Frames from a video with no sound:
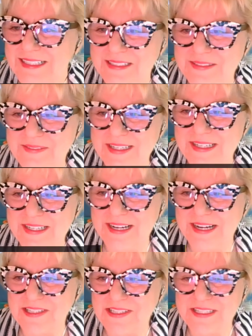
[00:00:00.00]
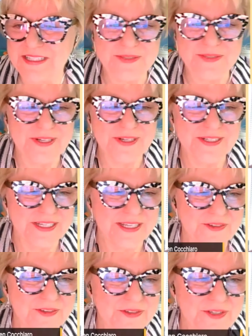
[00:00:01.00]
oh my gosh! I just wanted to give
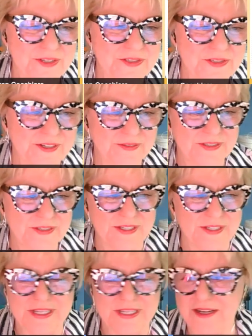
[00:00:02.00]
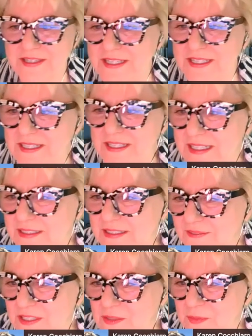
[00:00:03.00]
kudos here to Karen and uh, the
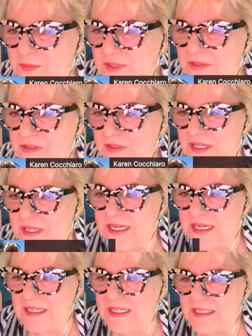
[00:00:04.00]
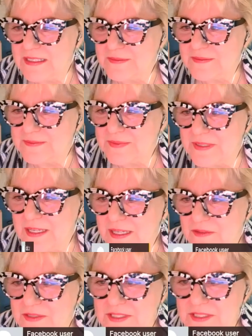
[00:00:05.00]
Facebook user. Um, I
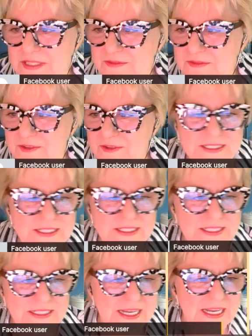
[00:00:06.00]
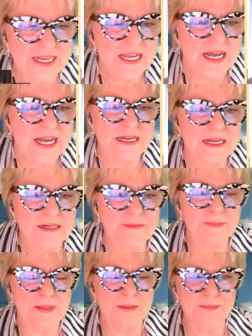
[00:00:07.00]
don't see Frank today, um,
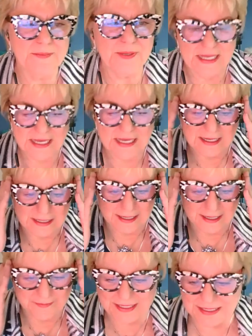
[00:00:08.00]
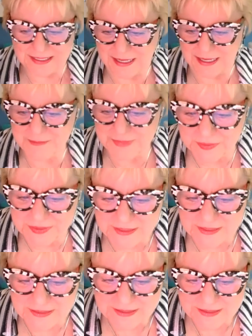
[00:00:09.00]
but yeah, I mean, a
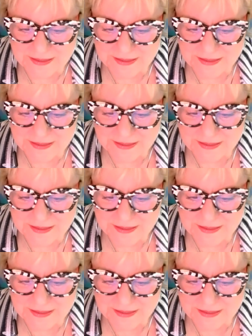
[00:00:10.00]
million